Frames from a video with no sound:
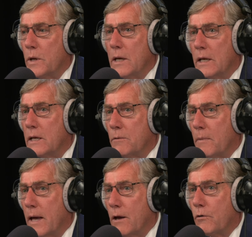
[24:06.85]
we needed to
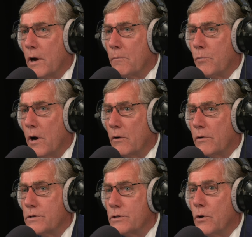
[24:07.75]
make great
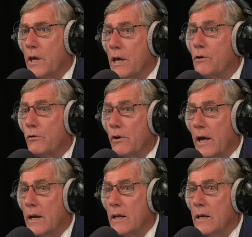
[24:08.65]
progress. So he
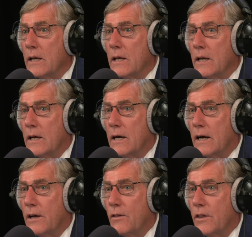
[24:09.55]
created
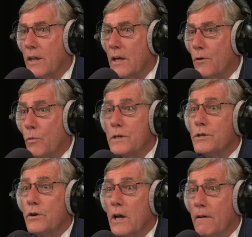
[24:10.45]
uh, the
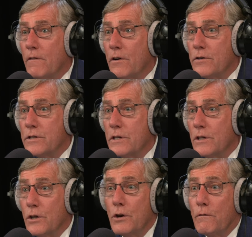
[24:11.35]
Western Governors
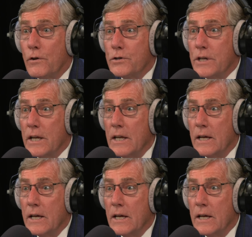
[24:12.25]
University,